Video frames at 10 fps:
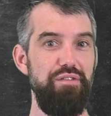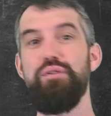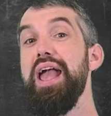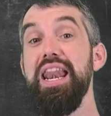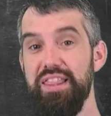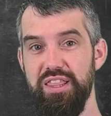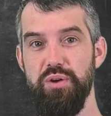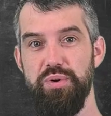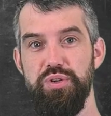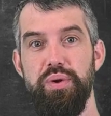for anything
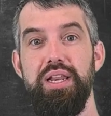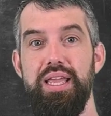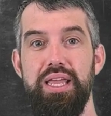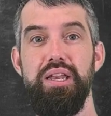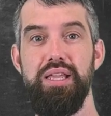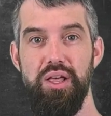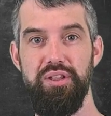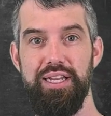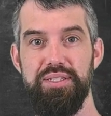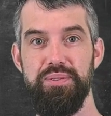that we're doing in
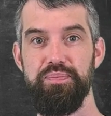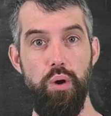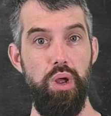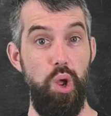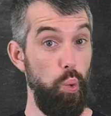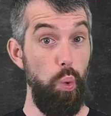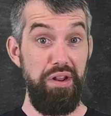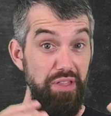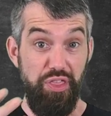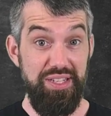calculus. Now, one
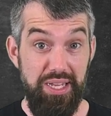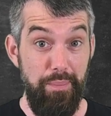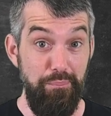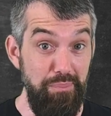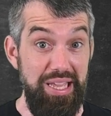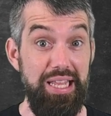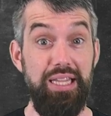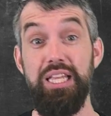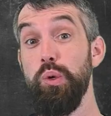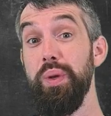of the things that
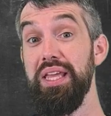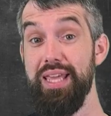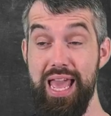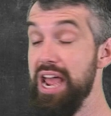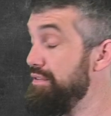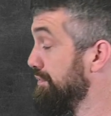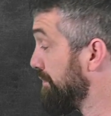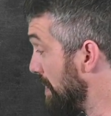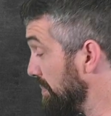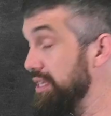immediately we get
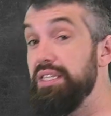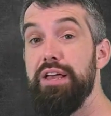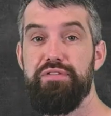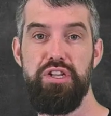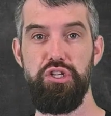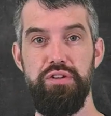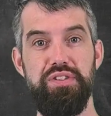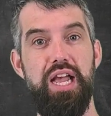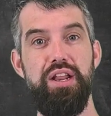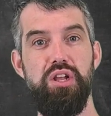from this definition of
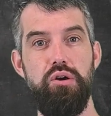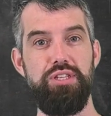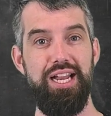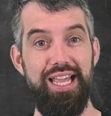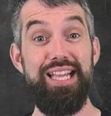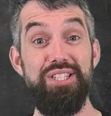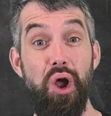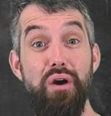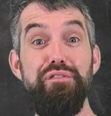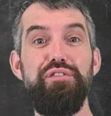sine and cosine is
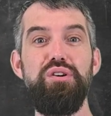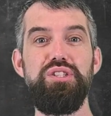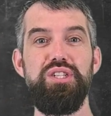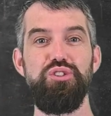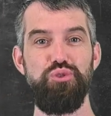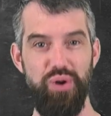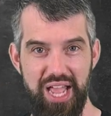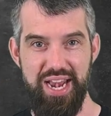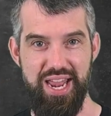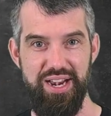our first trig
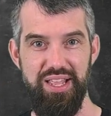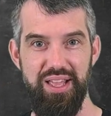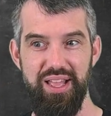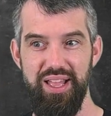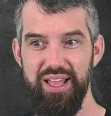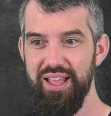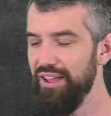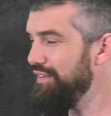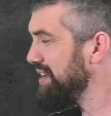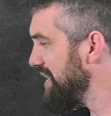identity.
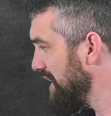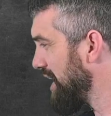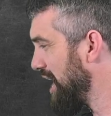If I take